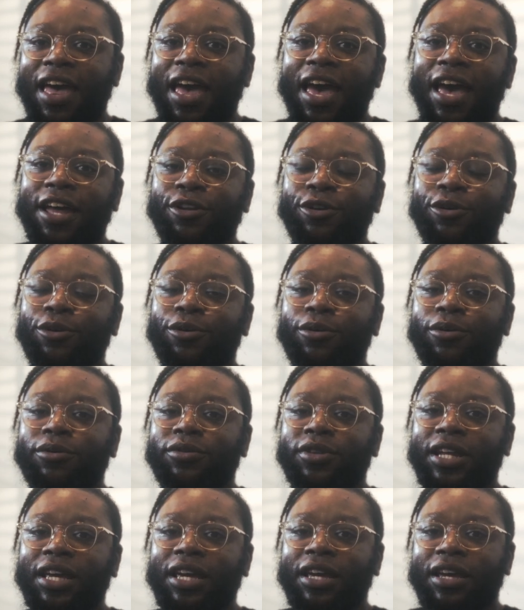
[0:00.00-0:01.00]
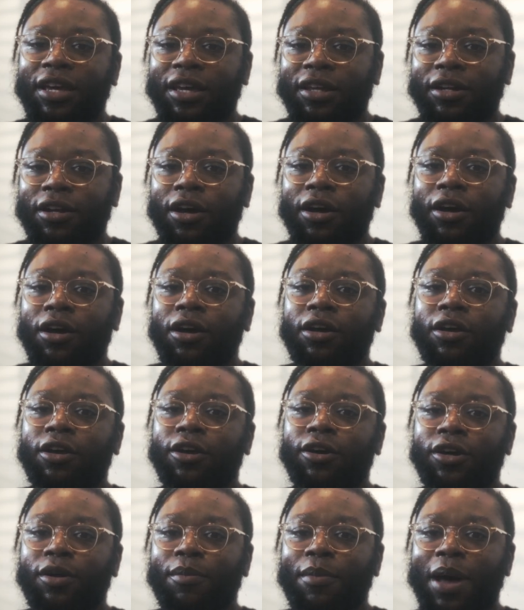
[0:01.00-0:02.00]
And you need a
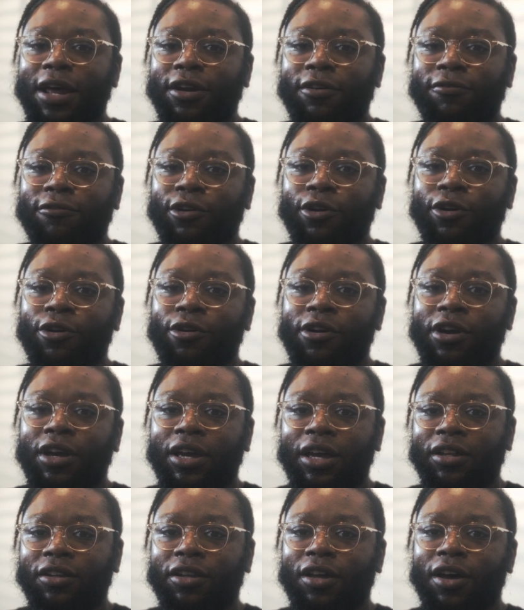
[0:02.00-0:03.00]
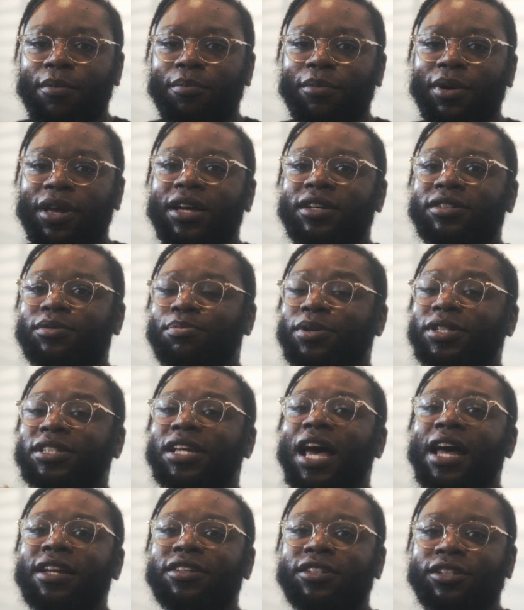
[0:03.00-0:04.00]
good amount of recurring income because
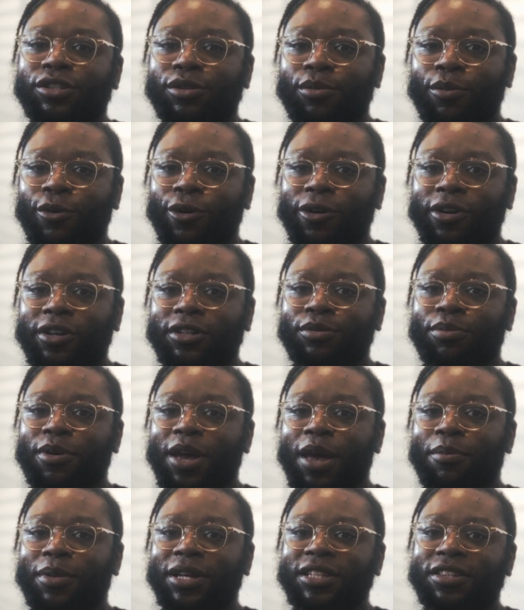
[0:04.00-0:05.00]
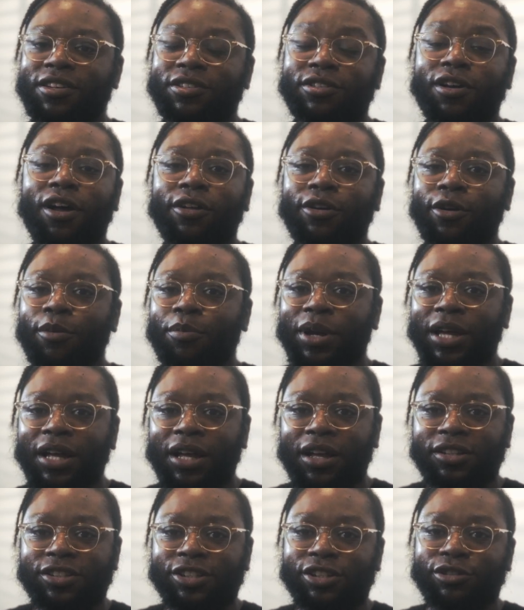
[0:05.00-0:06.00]
besides just the mortgage payment, there's all your
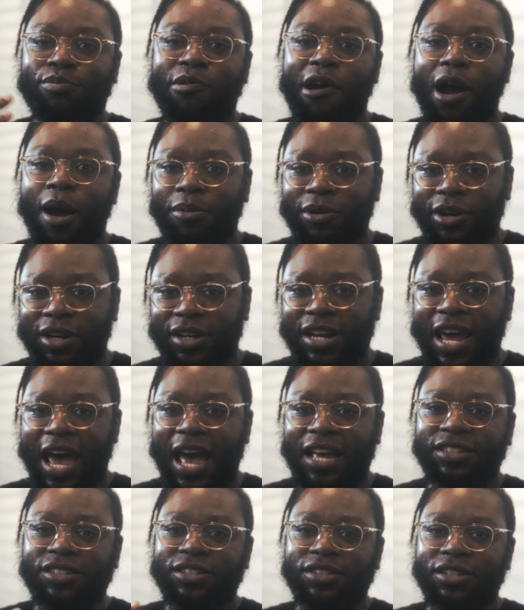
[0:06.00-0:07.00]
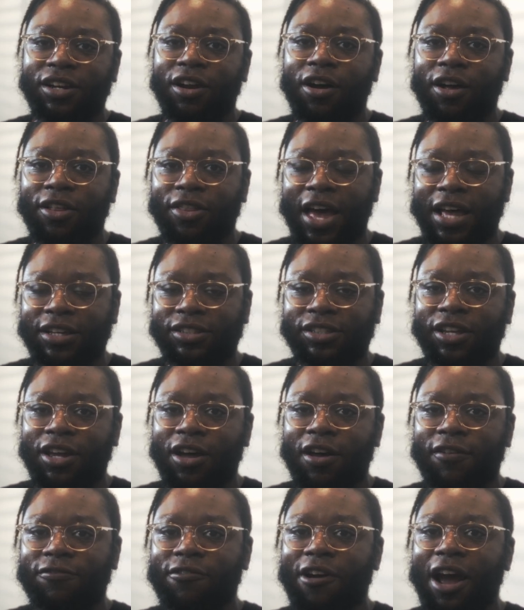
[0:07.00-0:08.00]
bills, there's property taxes and all that
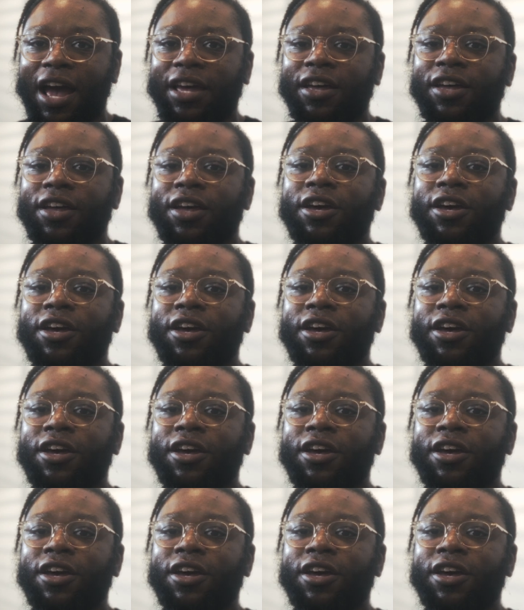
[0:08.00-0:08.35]
stuff, right?